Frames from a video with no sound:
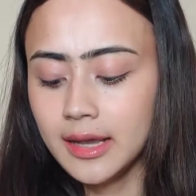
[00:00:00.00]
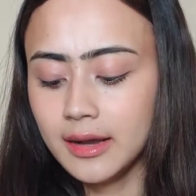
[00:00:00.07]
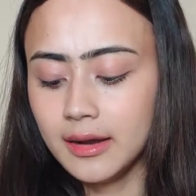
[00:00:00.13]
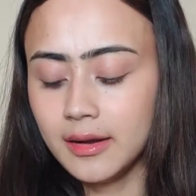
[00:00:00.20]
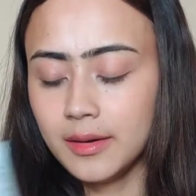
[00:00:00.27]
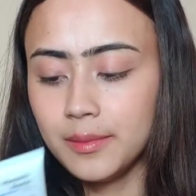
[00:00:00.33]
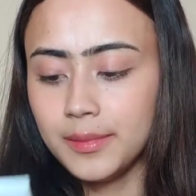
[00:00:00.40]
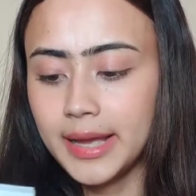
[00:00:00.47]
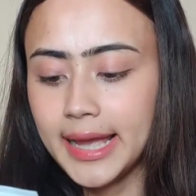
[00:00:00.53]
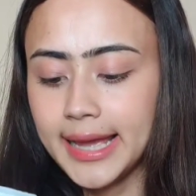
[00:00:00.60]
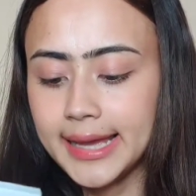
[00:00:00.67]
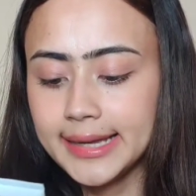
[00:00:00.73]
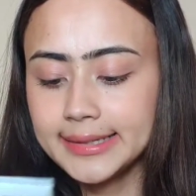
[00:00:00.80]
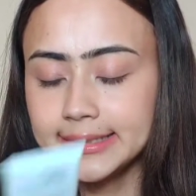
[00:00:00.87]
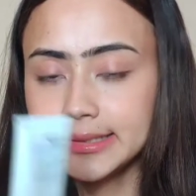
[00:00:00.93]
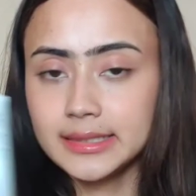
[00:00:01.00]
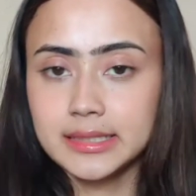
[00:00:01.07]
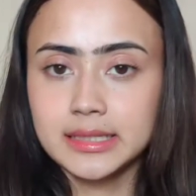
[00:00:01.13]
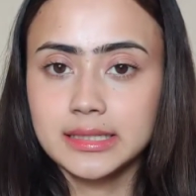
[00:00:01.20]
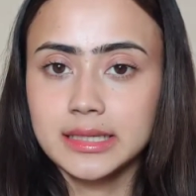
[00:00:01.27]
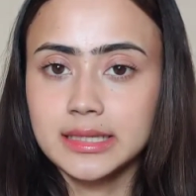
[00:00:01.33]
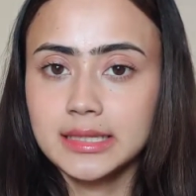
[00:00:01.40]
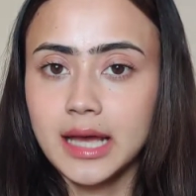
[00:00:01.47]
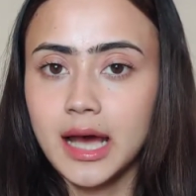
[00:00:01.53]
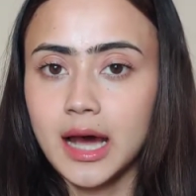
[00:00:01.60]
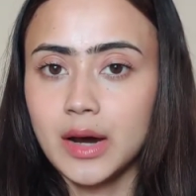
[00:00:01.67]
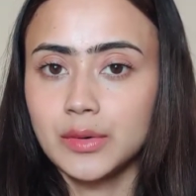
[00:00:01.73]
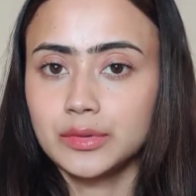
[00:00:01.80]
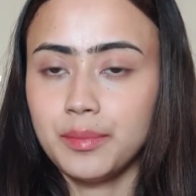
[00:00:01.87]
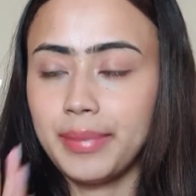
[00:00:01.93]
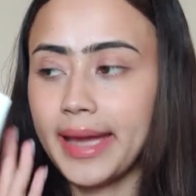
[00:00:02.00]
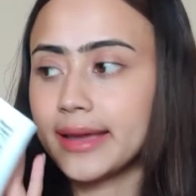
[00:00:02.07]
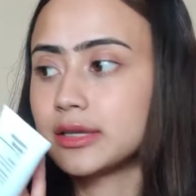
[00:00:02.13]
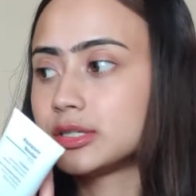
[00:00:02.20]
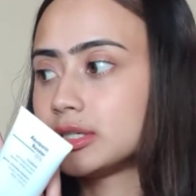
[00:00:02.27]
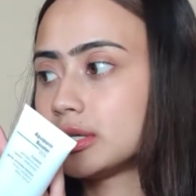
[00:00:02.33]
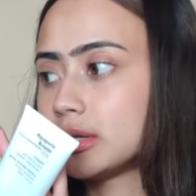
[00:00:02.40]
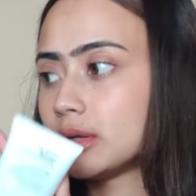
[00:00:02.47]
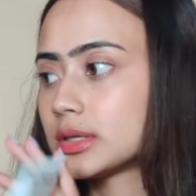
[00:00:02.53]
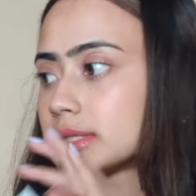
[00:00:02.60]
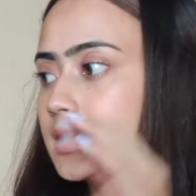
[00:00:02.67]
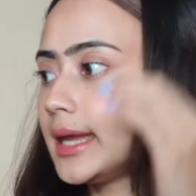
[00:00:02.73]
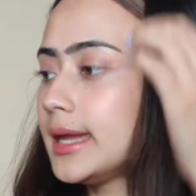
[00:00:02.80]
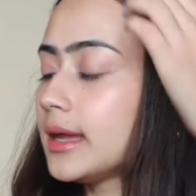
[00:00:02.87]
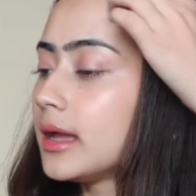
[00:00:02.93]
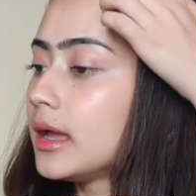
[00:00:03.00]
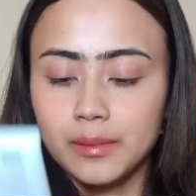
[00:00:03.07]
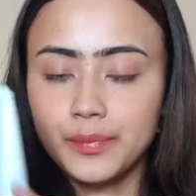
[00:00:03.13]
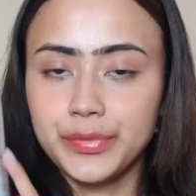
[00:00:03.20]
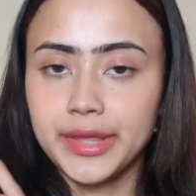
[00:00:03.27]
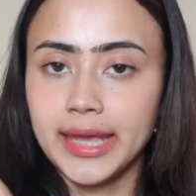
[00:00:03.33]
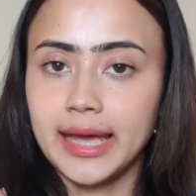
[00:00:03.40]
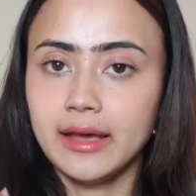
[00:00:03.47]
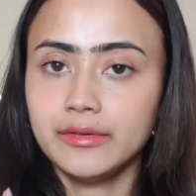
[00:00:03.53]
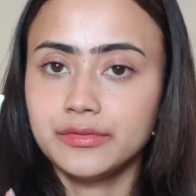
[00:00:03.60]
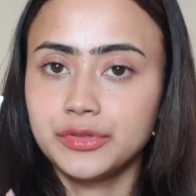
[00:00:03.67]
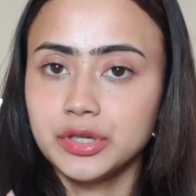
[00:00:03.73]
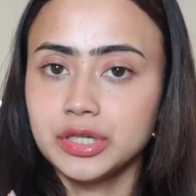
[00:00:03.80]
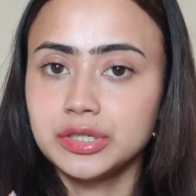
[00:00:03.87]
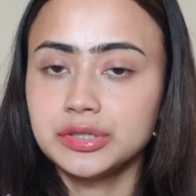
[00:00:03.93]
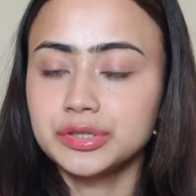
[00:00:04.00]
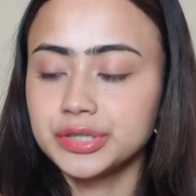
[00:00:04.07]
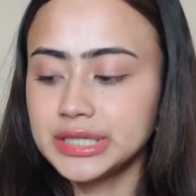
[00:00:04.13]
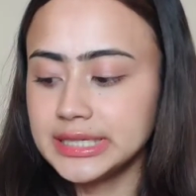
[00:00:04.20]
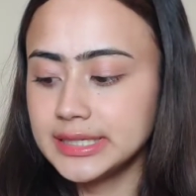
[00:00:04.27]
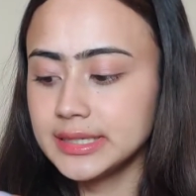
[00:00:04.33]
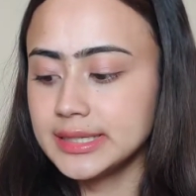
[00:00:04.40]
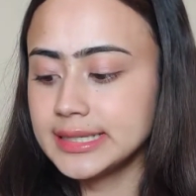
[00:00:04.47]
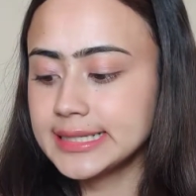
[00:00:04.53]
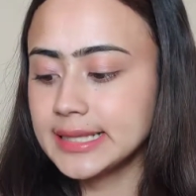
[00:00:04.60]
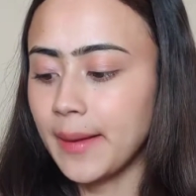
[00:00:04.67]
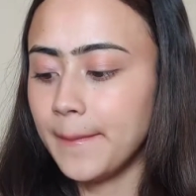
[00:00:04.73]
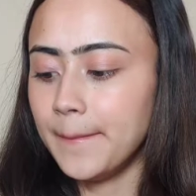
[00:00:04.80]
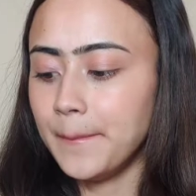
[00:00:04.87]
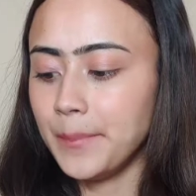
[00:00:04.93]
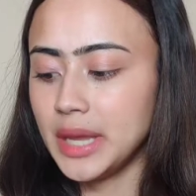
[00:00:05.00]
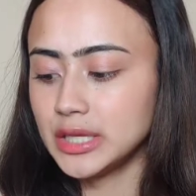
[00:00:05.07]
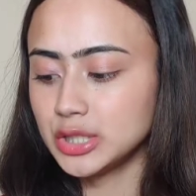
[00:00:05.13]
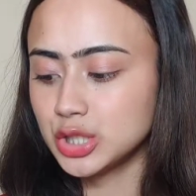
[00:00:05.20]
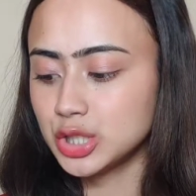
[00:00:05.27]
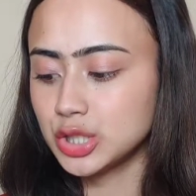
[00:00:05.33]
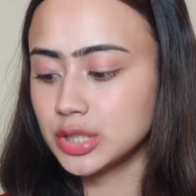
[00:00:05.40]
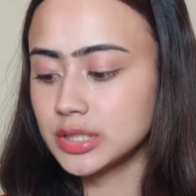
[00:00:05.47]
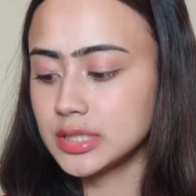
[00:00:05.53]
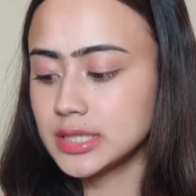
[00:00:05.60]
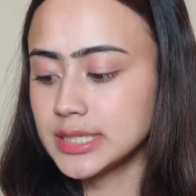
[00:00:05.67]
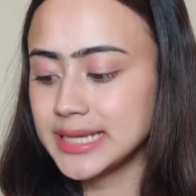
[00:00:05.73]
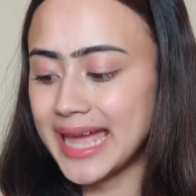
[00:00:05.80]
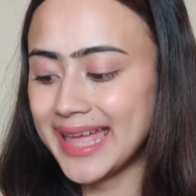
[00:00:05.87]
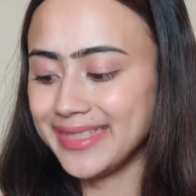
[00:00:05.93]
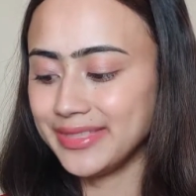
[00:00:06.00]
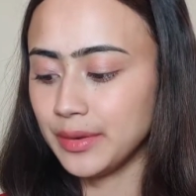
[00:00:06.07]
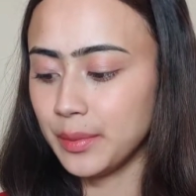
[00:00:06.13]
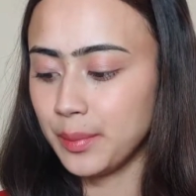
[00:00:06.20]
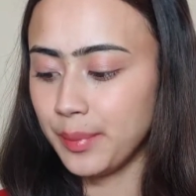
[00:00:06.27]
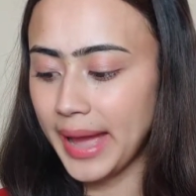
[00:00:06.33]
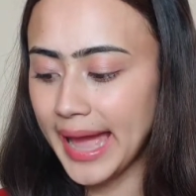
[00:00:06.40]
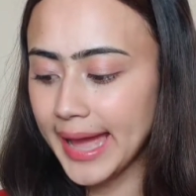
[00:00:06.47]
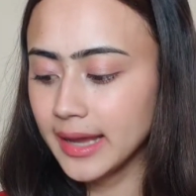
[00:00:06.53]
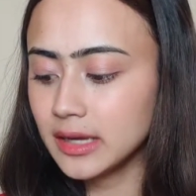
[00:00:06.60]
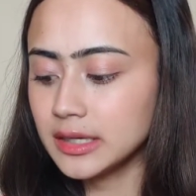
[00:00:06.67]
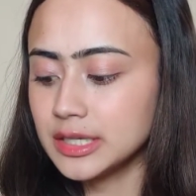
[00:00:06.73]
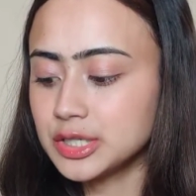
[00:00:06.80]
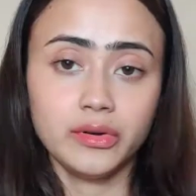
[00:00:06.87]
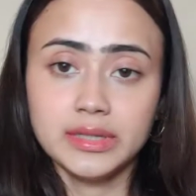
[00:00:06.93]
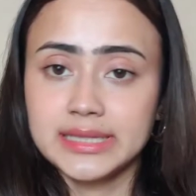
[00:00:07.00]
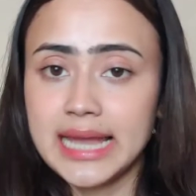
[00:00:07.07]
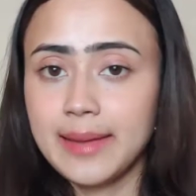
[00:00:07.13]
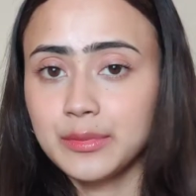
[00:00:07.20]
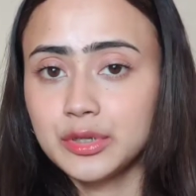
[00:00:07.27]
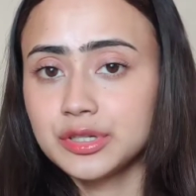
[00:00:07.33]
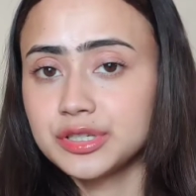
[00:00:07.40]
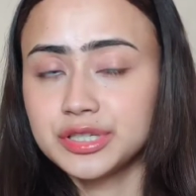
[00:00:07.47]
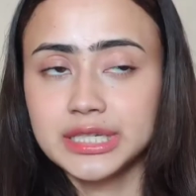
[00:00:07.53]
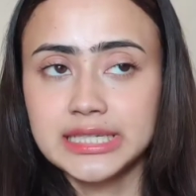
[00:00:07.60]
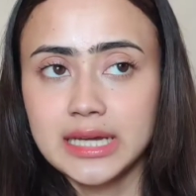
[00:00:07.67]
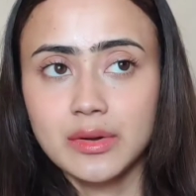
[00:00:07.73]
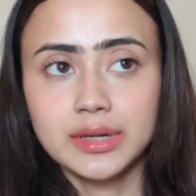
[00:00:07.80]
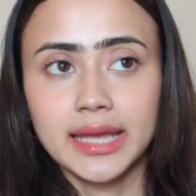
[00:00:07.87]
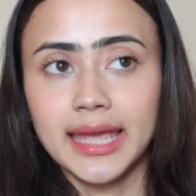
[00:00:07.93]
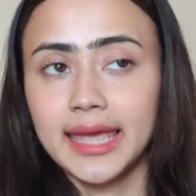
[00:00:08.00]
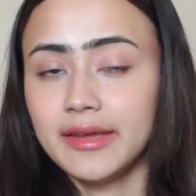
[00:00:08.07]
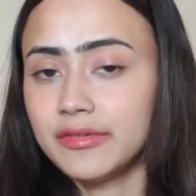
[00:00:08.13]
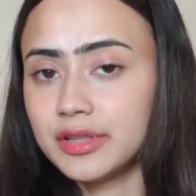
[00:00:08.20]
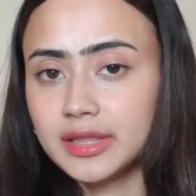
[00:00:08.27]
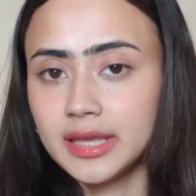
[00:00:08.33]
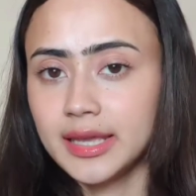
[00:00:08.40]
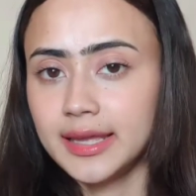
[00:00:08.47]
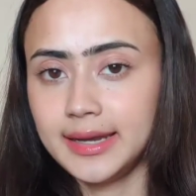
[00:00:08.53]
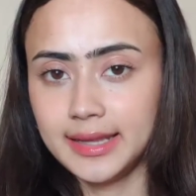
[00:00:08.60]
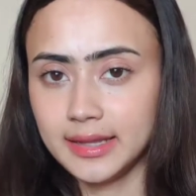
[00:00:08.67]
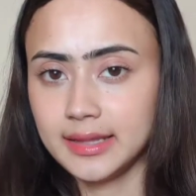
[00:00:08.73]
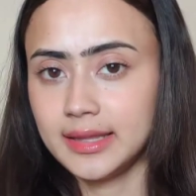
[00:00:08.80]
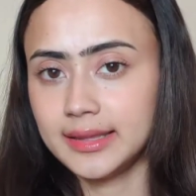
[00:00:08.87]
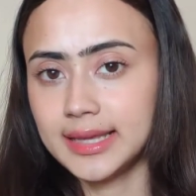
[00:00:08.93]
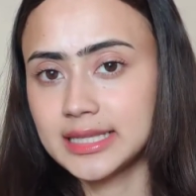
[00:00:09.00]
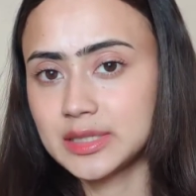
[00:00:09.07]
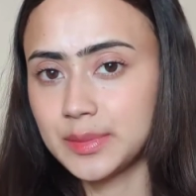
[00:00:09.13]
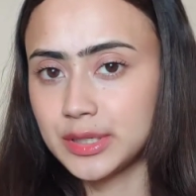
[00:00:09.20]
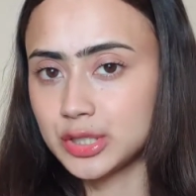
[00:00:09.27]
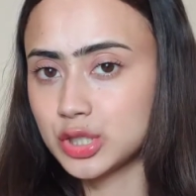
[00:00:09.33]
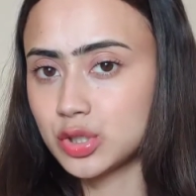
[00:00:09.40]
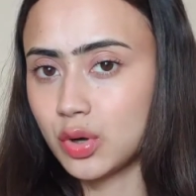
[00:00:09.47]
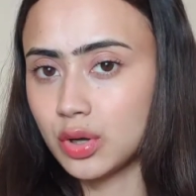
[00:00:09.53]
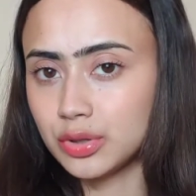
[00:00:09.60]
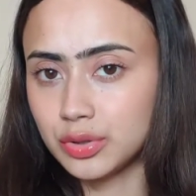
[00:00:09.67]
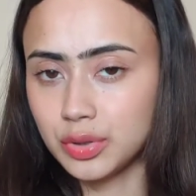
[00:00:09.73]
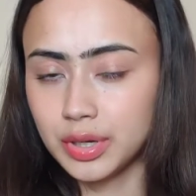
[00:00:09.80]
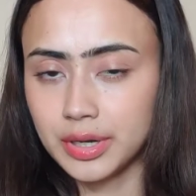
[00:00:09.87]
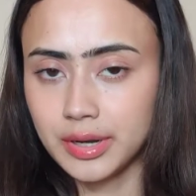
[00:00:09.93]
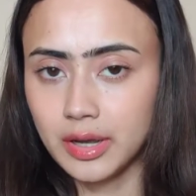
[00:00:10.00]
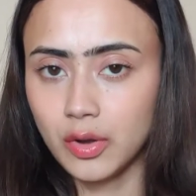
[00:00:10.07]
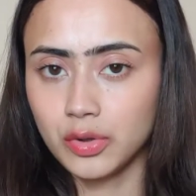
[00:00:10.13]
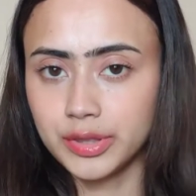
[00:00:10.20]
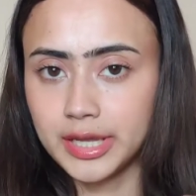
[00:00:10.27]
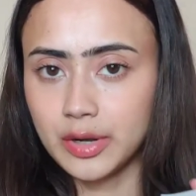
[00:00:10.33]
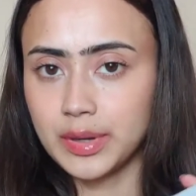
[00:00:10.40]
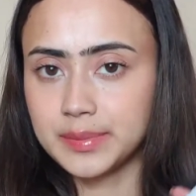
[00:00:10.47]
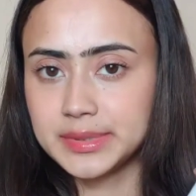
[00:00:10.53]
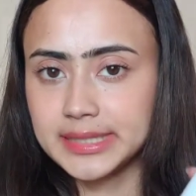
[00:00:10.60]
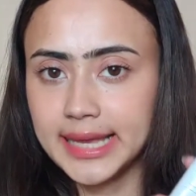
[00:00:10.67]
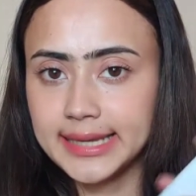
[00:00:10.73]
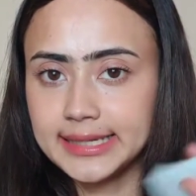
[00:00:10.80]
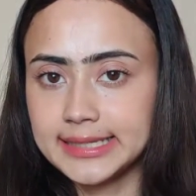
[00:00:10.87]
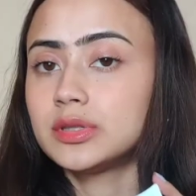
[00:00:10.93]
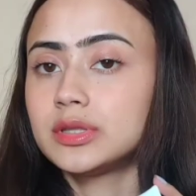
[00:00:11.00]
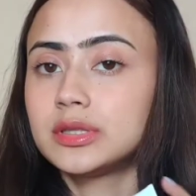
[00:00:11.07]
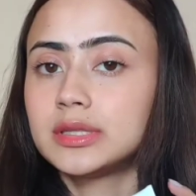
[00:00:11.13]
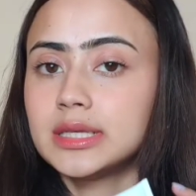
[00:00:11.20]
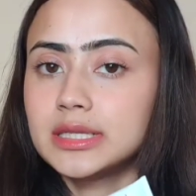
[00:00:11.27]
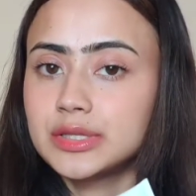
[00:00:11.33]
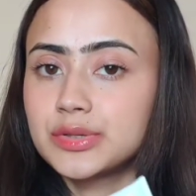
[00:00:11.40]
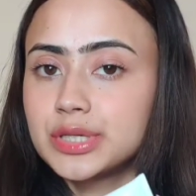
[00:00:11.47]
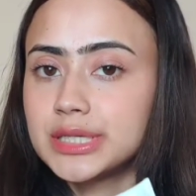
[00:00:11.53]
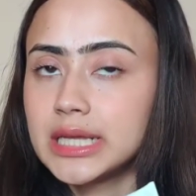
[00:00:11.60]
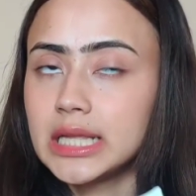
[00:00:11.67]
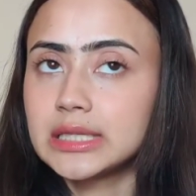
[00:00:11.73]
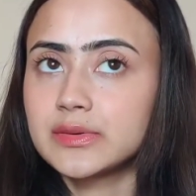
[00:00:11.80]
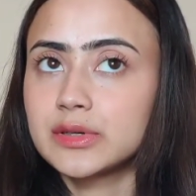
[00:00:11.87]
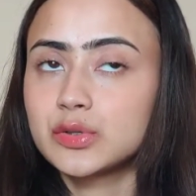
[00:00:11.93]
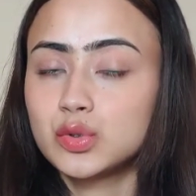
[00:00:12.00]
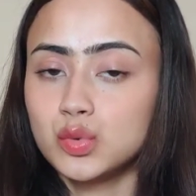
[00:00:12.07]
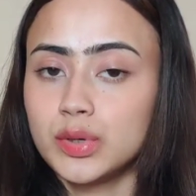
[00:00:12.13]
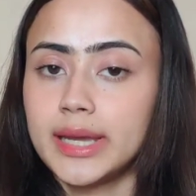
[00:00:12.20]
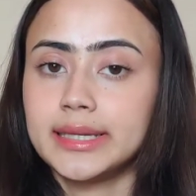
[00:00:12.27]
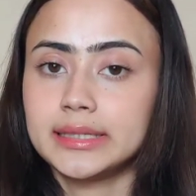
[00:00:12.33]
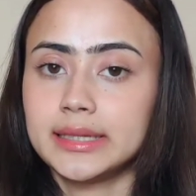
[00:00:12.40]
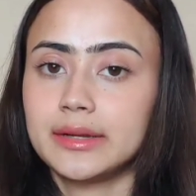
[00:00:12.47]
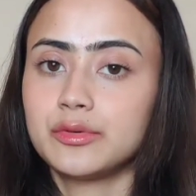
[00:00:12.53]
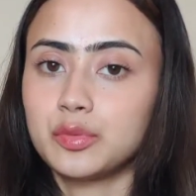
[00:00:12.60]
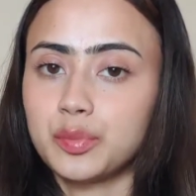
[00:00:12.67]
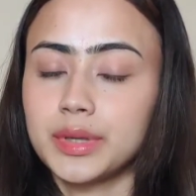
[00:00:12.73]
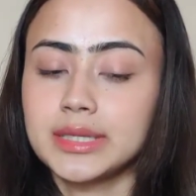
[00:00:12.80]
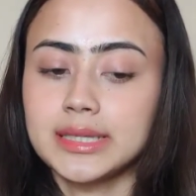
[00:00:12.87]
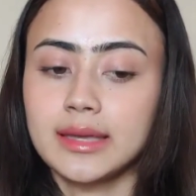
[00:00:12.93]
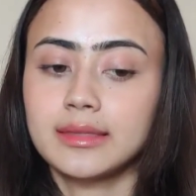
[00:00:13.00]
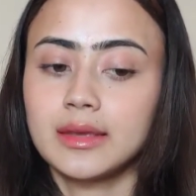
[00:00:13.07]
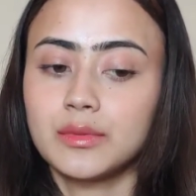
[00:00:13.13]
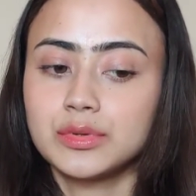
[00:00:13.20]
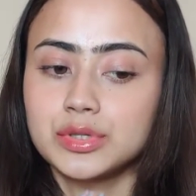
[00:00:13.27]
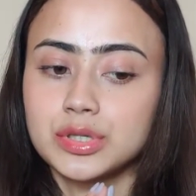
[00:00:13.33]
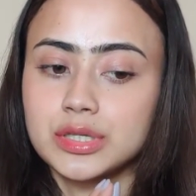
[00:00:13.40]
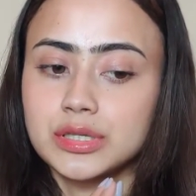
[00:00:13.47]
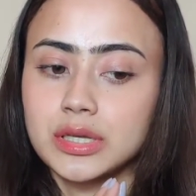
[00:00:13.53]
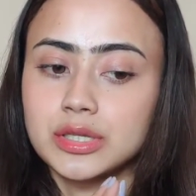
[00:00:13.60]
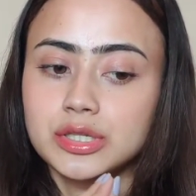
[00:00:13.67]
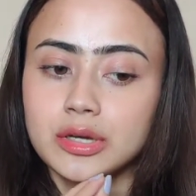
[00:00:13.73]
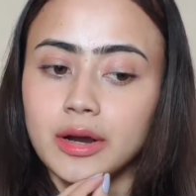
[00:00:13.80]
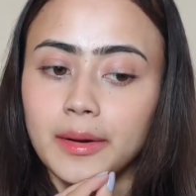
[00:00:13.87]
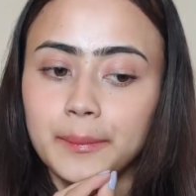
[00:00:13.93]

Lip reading: And this is how the packaging looks like. They have the ingredients mentioned at the back. First, I'm going to read out everything and anything that's mentioned on their website. This retails for 299 rupees, I think, which is such